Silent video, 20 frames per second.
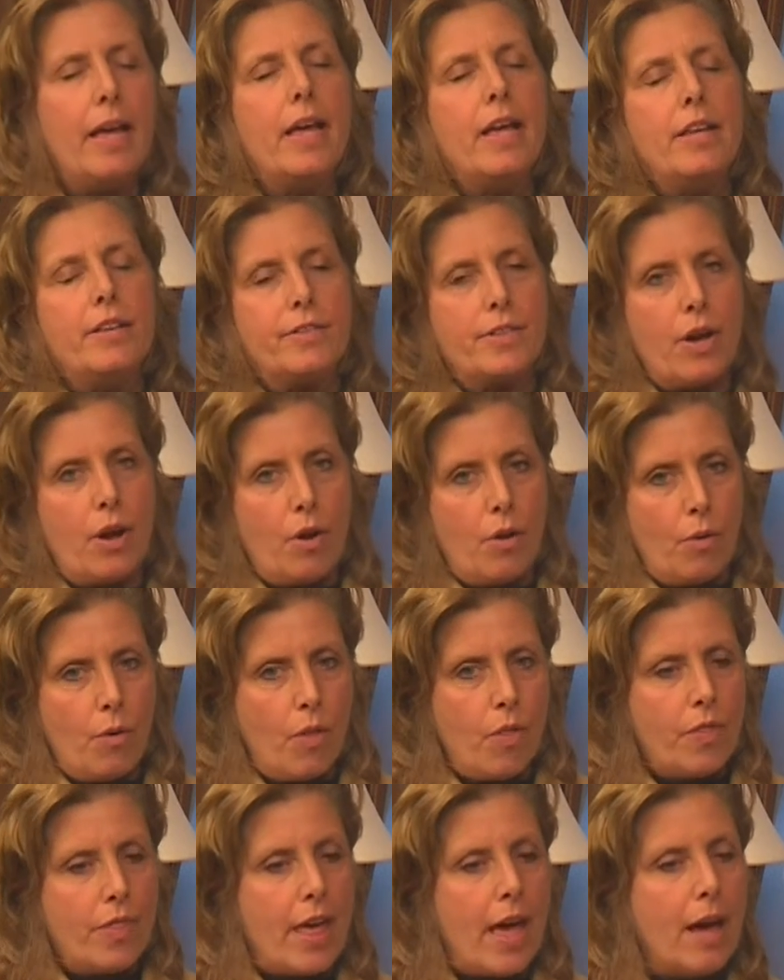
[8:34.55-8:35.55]
So
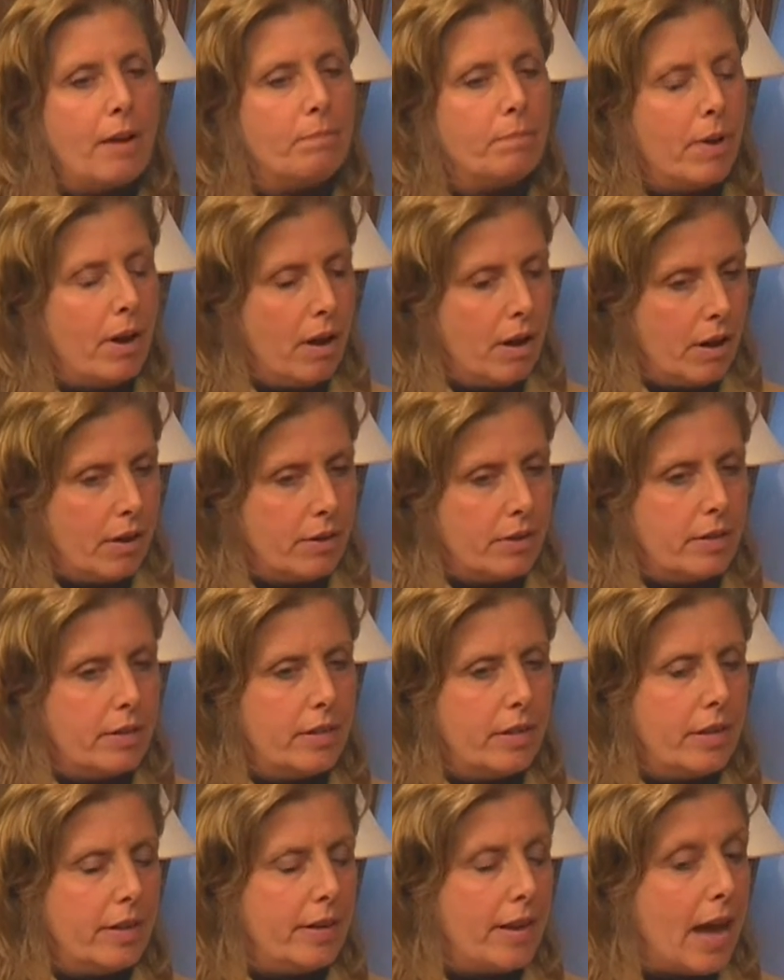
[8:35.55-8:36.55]
that part
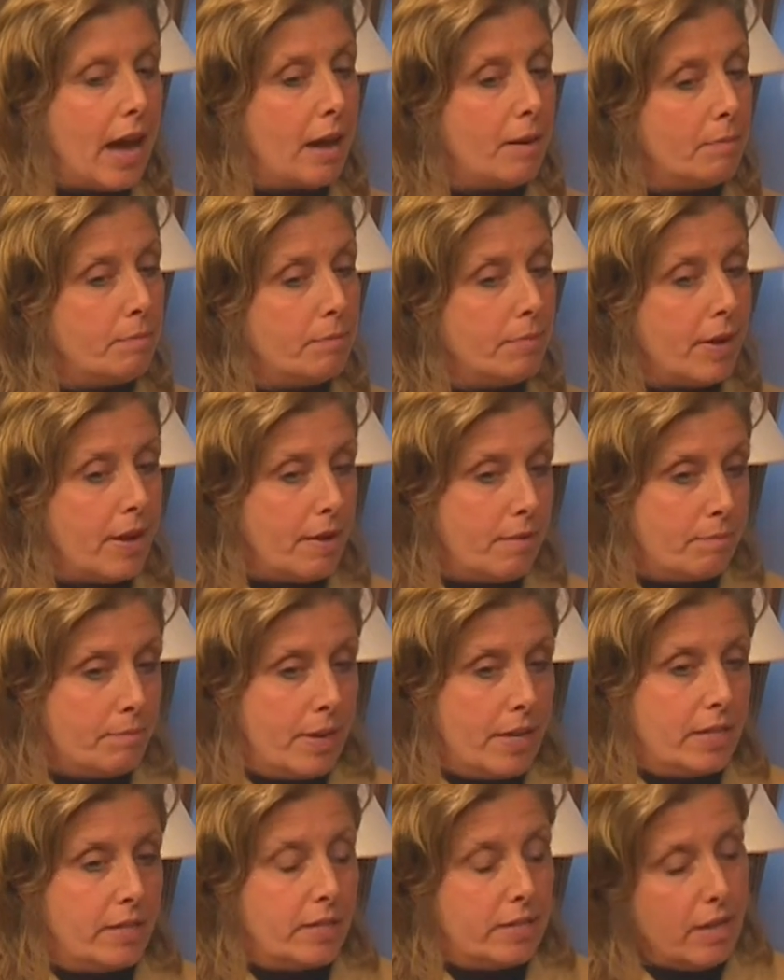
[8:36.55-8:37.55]
not have
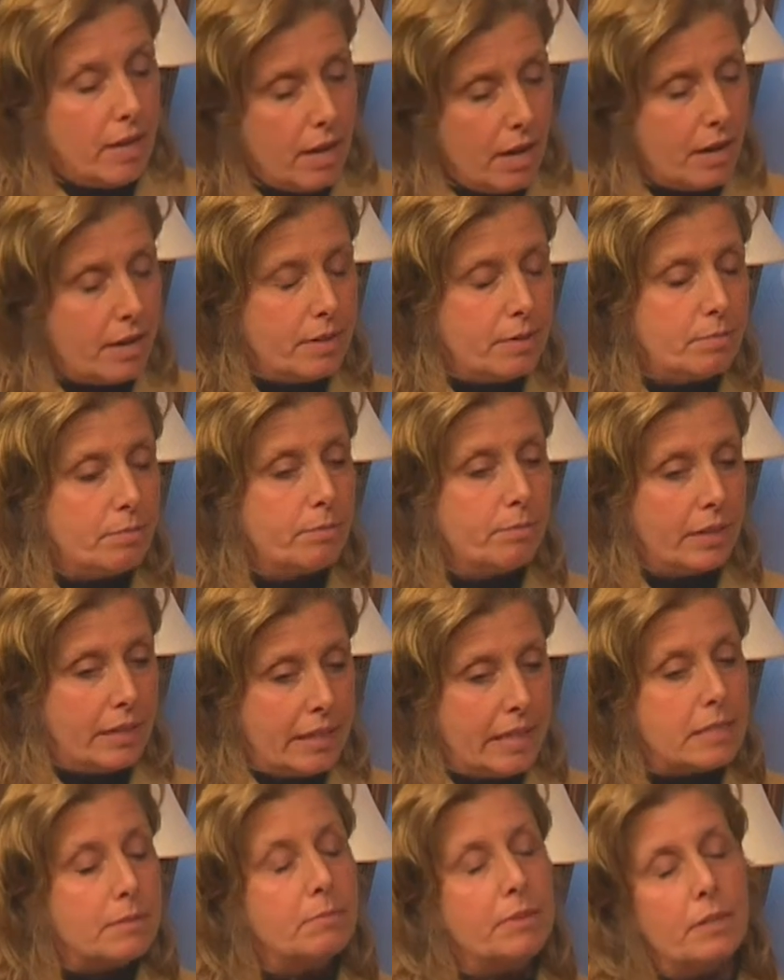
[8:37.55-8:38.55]
been done
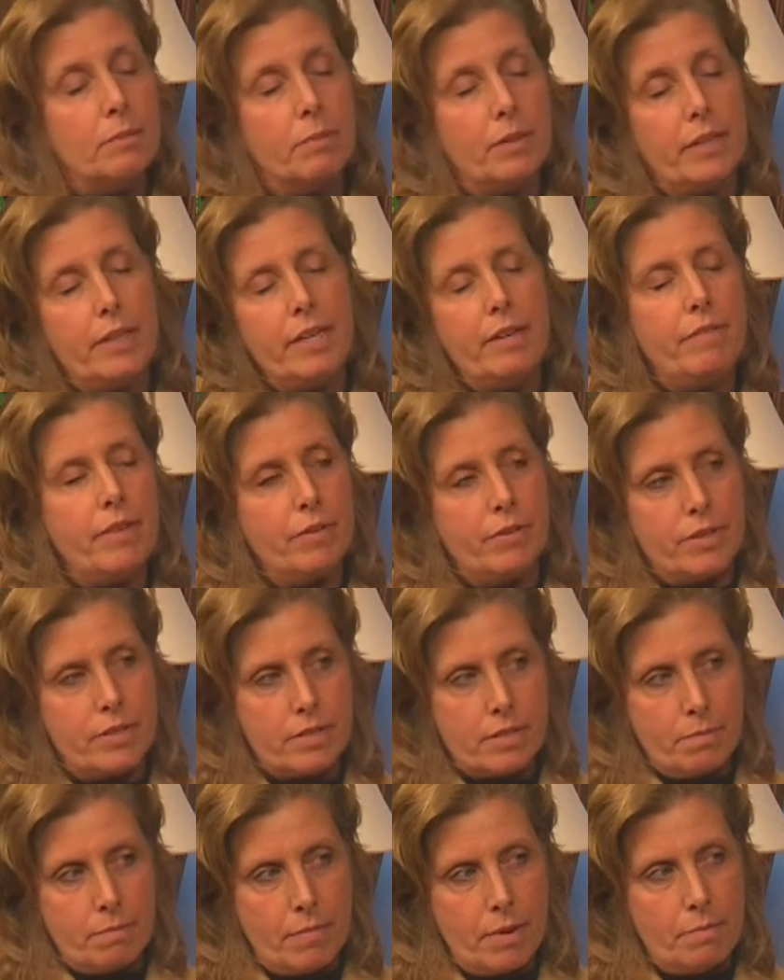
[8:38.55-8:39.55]
leads me to believe there was
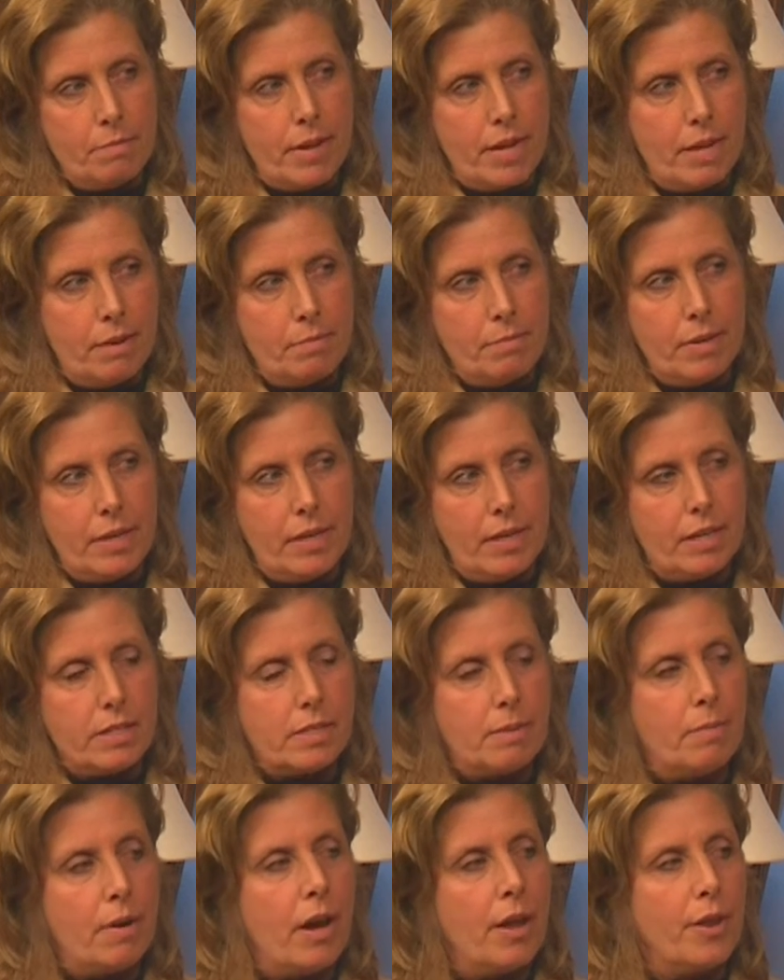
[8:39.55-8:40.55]
maybe
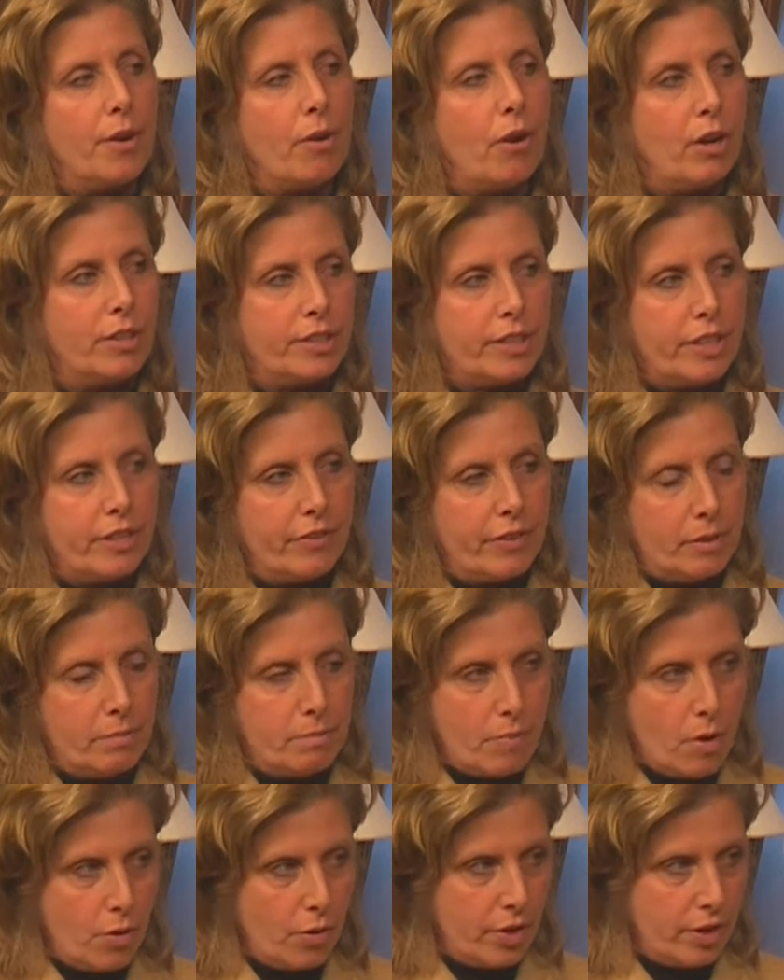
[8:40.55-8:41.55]
some other ulterior motive